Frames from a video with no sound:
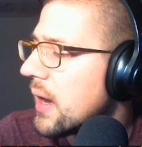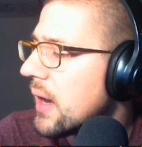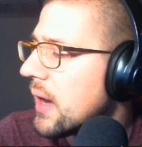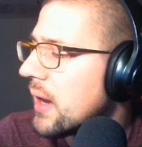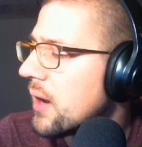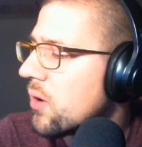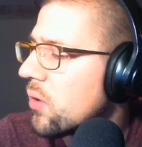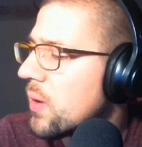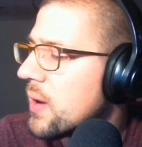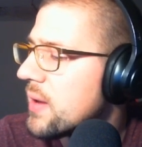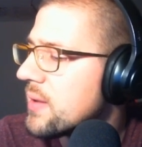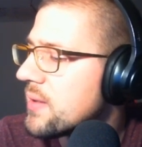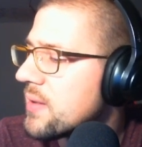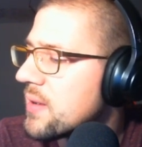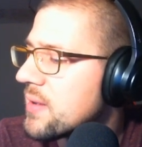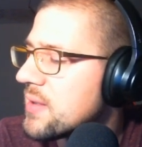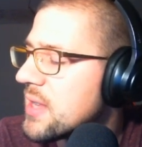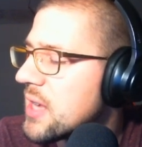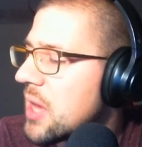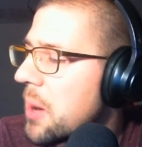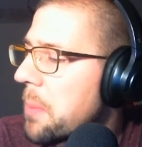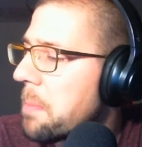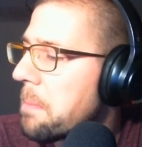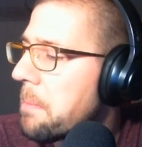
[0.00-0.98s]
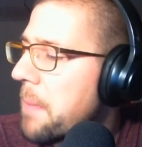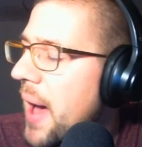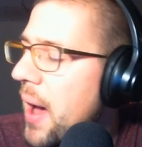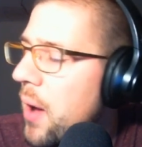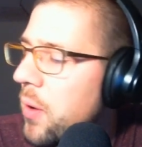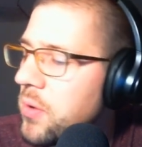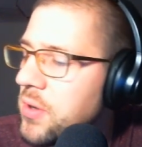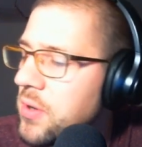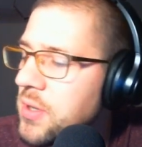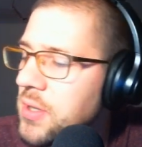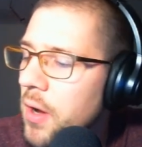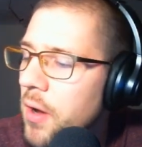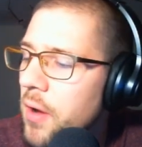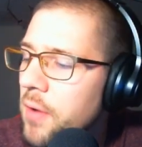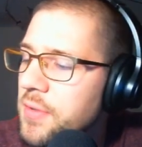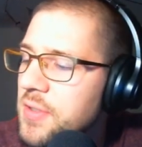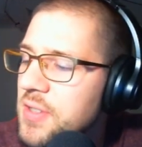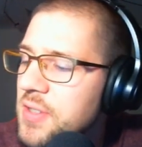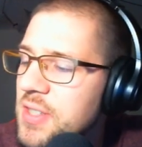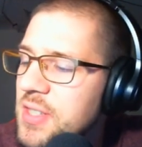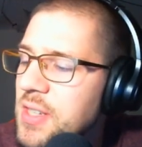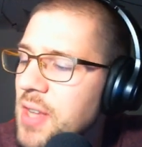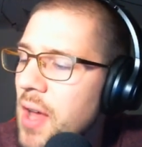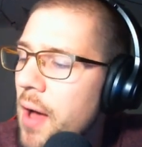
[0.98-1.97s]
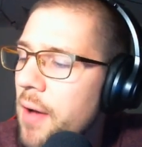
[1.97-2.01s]
It increases the amount of
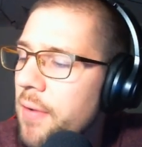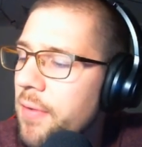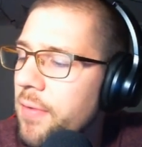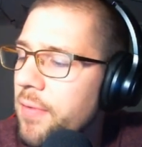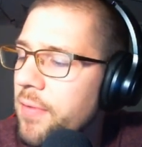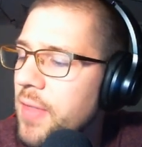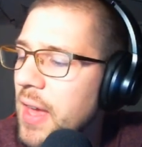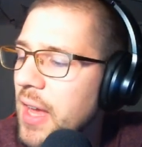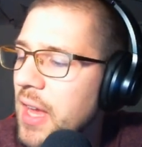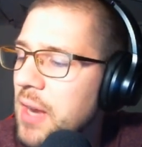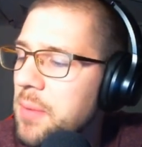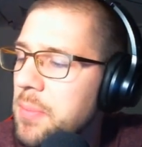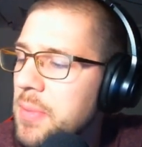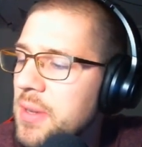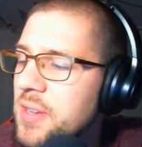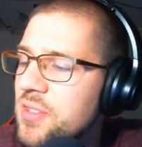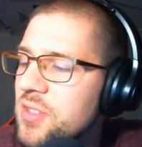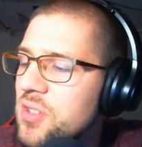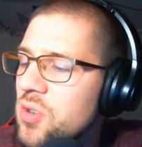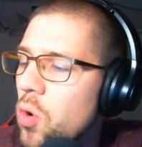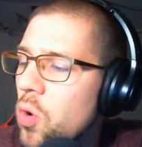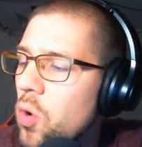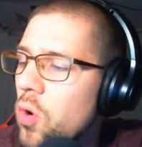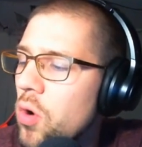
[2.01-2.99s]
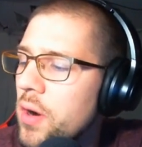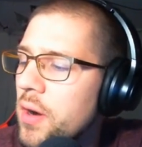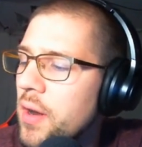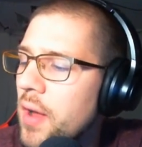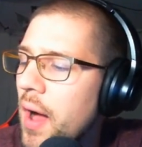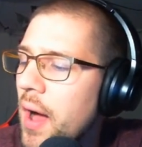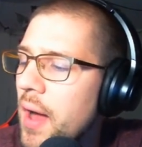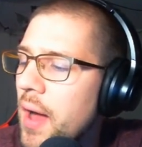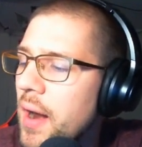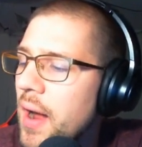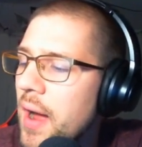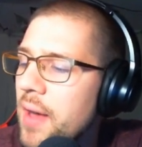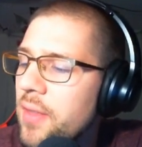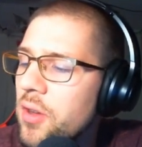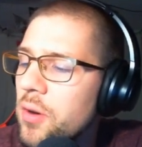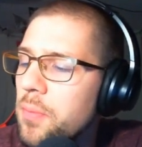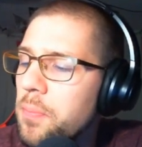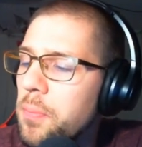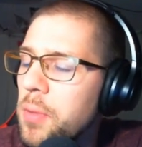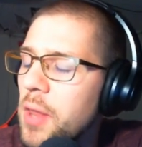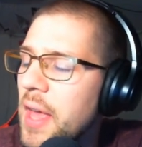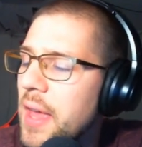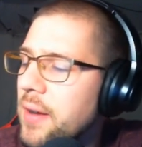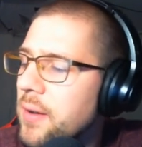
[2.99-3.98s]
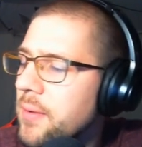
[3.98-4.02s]
stuff that can be stored on either
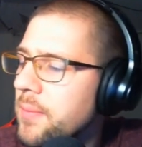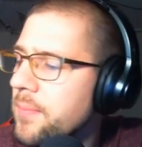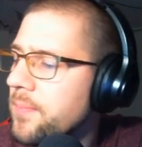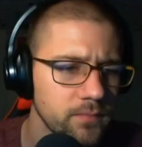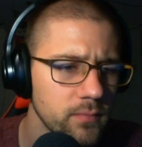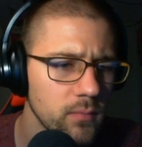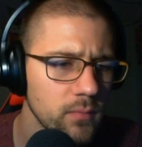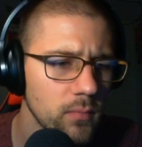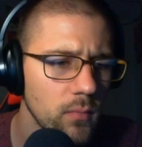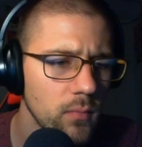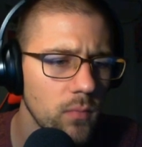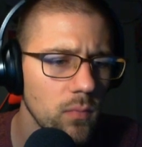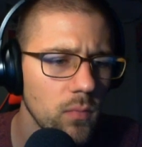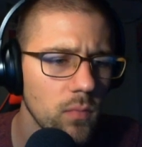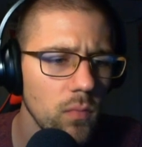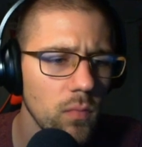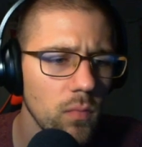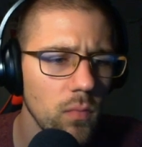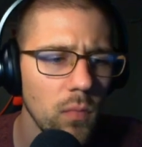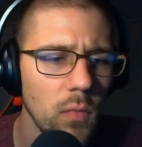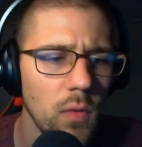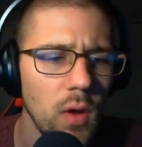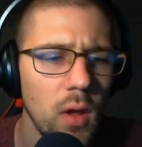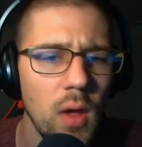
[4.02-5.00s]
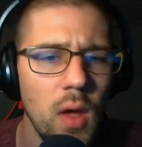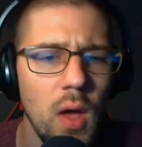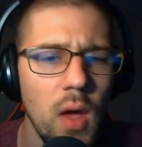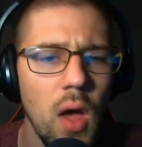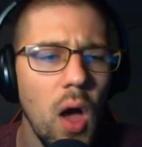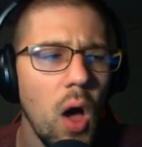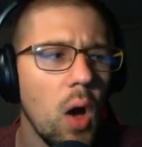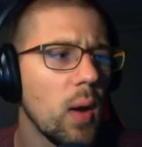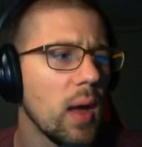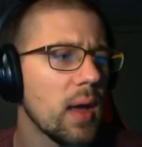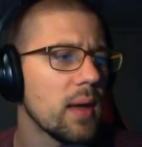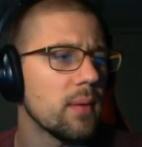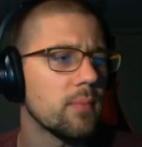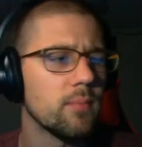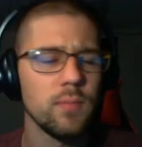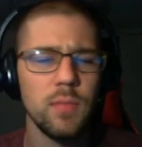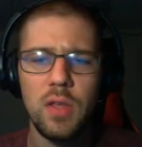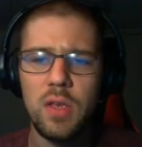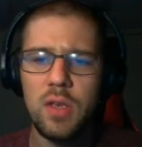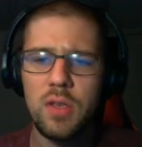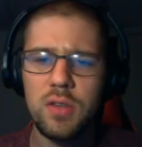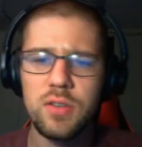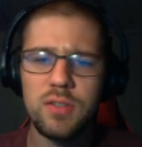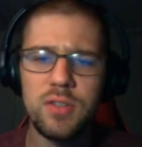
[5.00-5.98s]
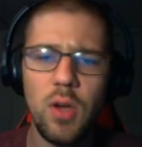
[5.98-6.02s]
plate. Okay,
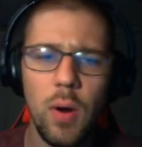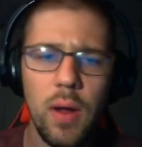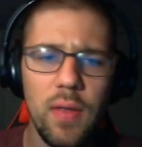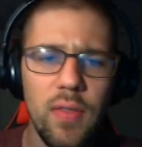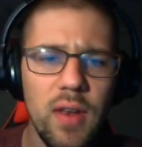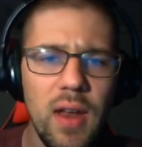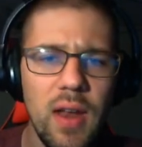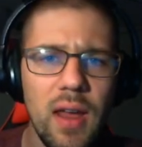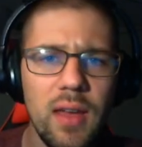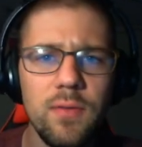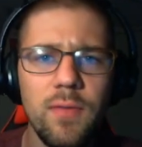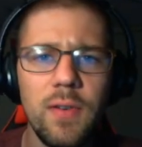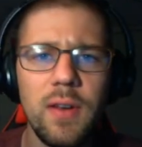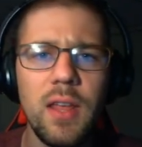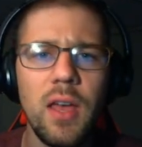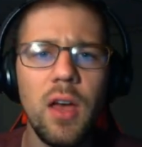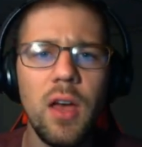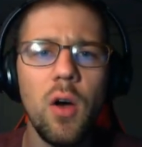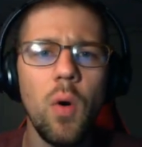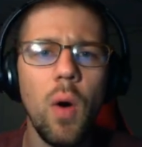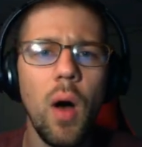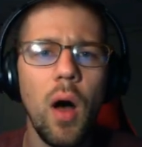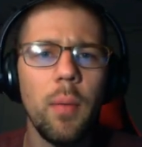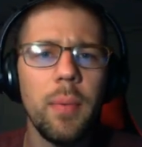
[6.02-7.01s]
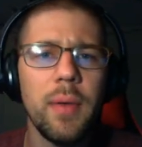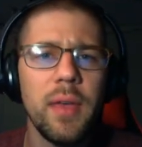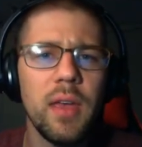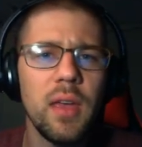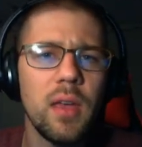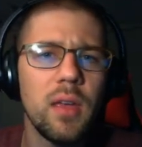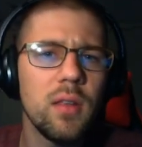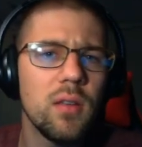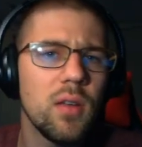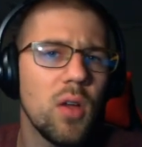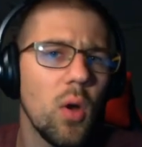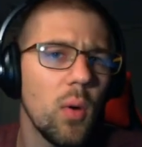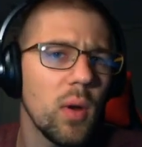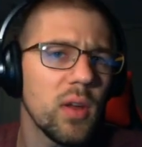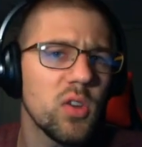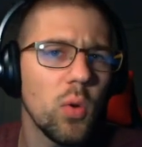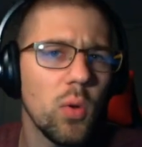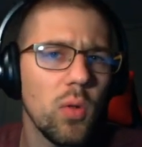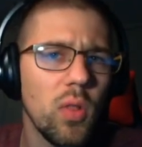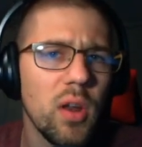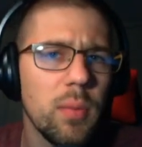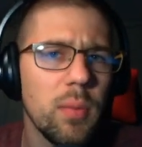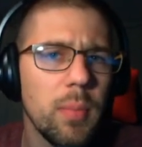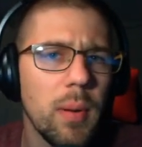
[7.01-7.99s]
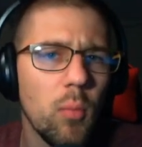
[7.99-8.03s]
so in the next video, I'll be going
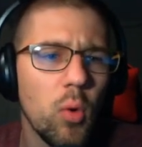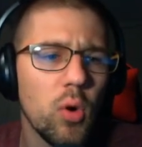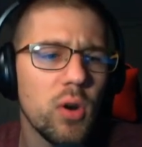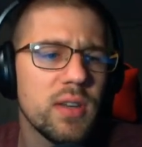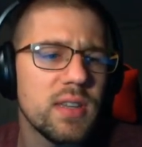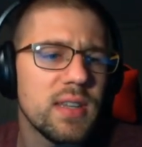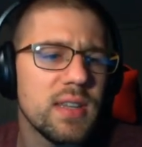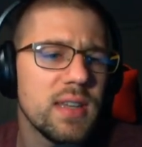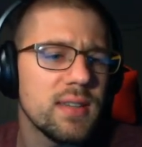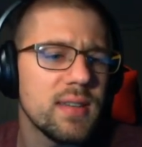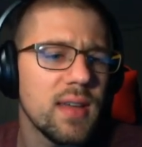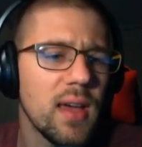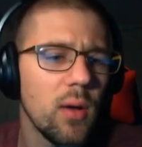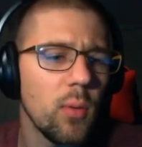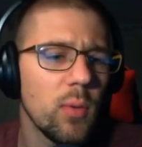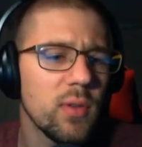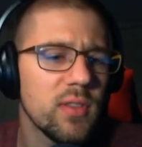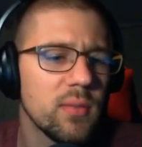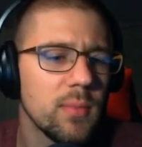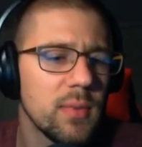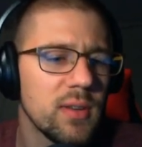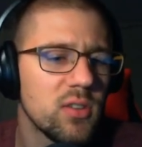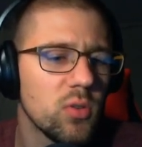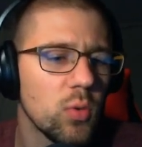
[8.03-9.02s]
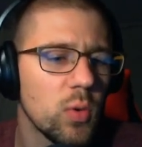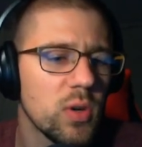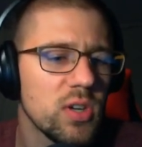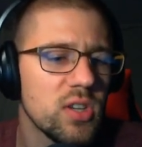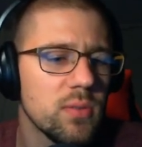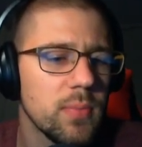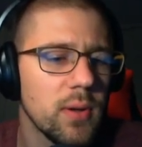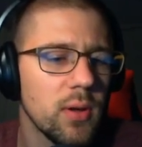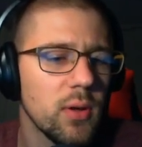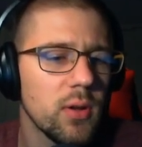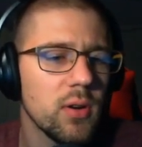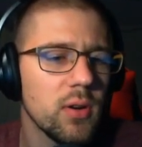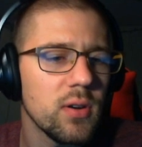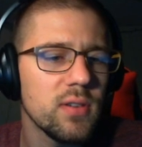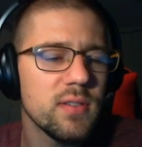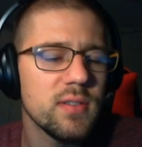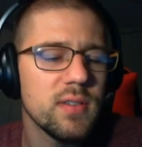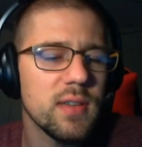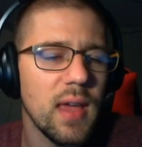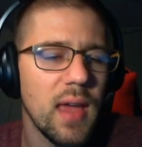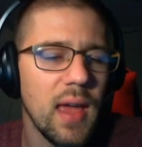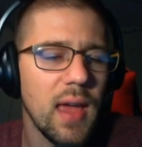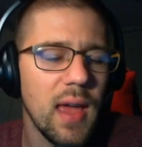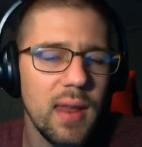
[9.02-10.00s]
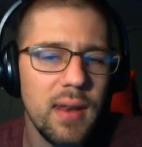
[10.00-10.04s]
to a little bit more detail with some intuition
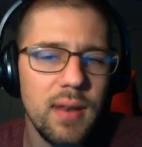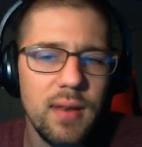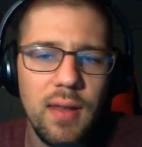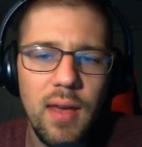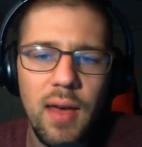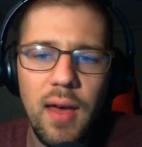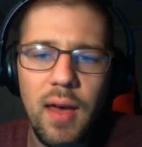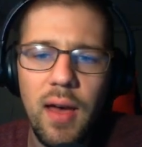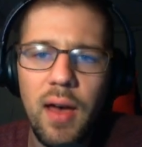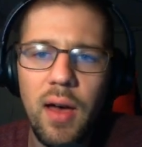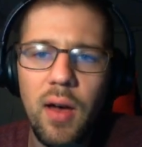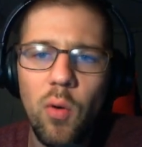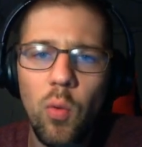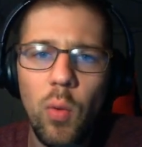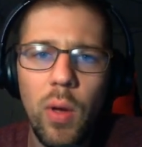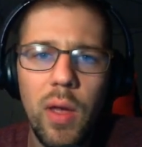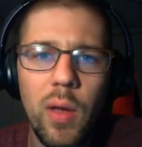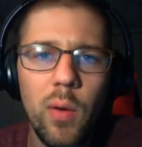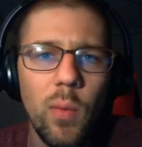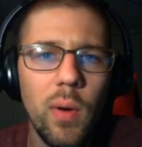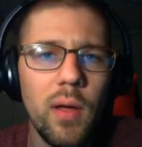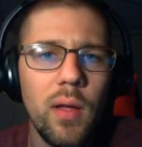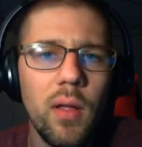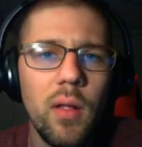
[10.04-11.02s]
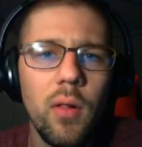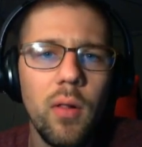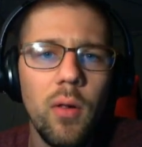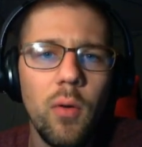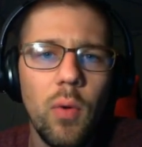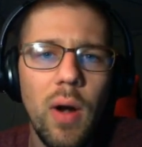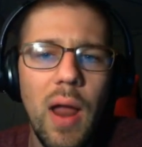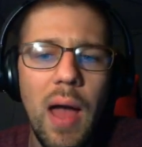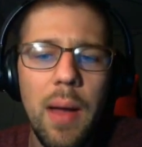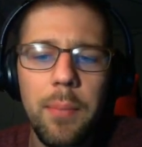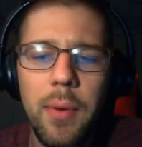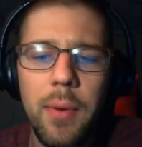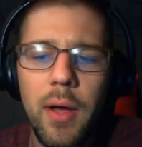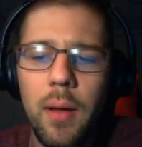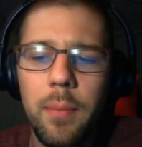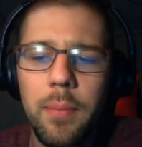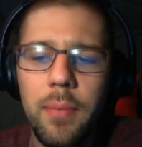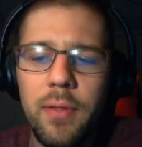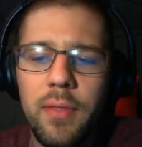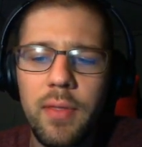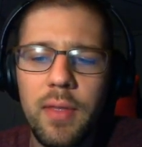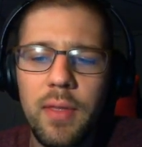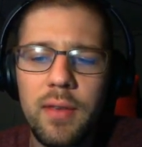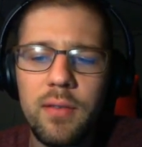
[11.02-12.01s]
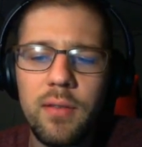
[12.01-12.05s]
builders, and uh, we will wrap
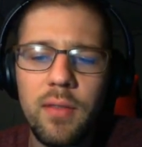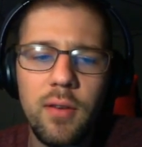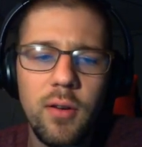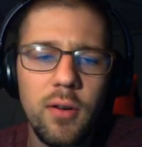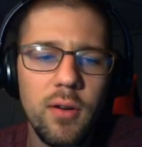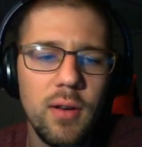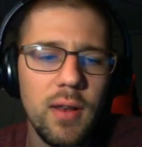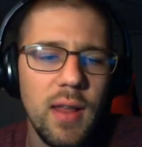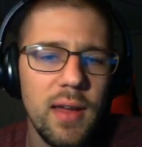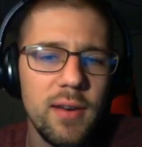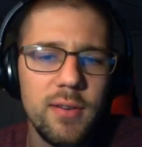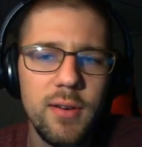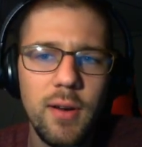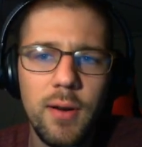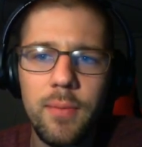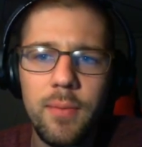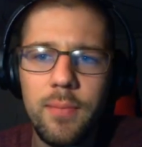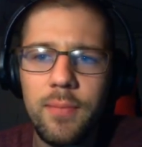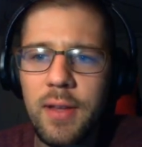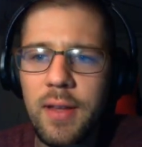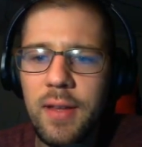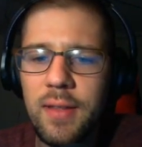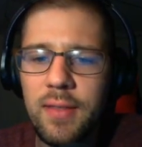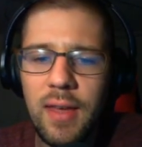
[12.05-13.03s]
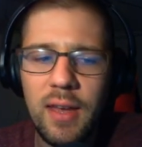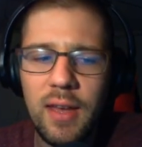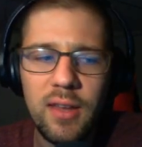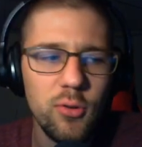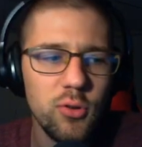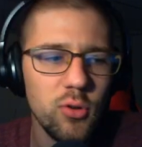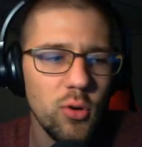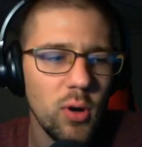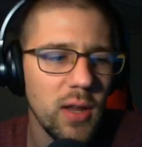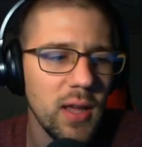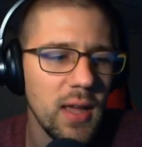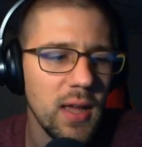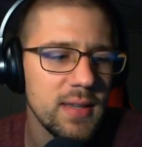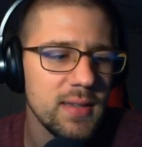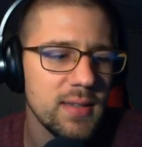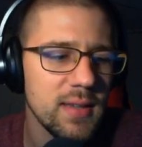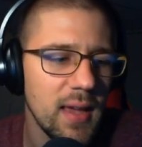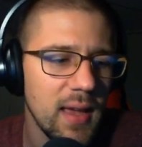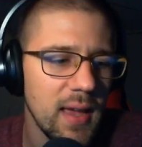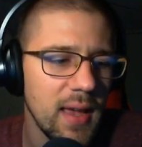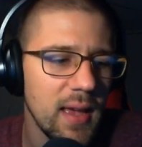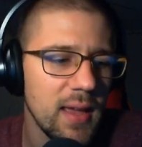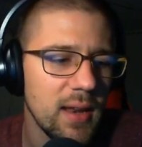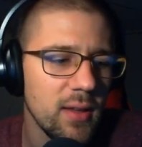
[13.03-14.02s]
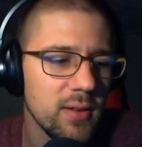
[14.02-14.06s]
up this third lecture. Thanks for joining
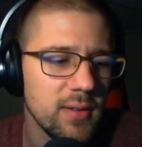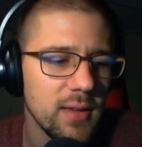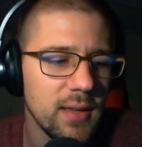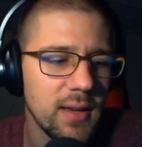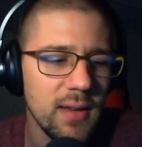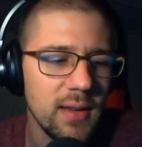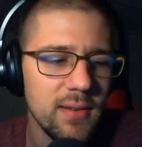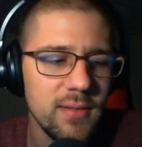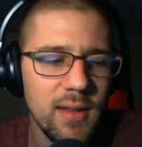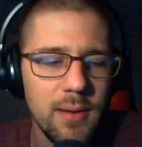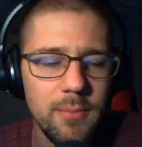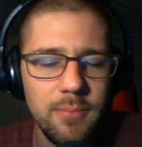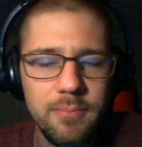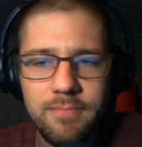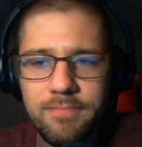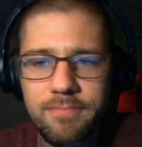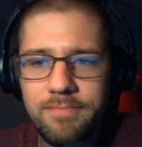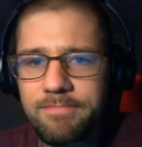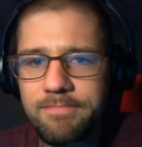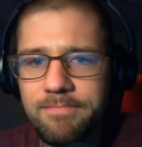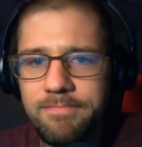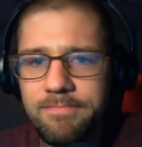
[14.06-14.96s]
us, and I'll see you next time.